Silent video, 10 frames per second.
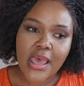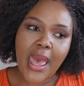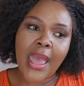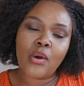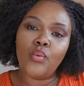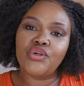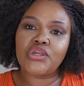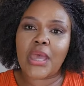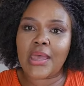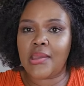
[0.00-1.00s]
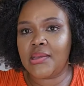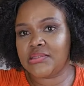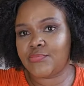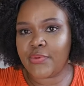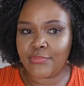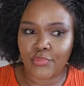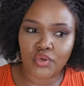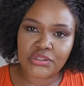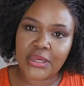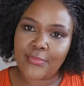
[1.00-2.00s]
I wish I had spent more
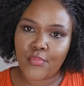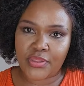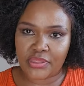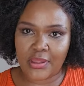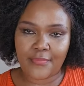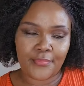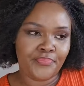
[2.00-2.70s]
time with them.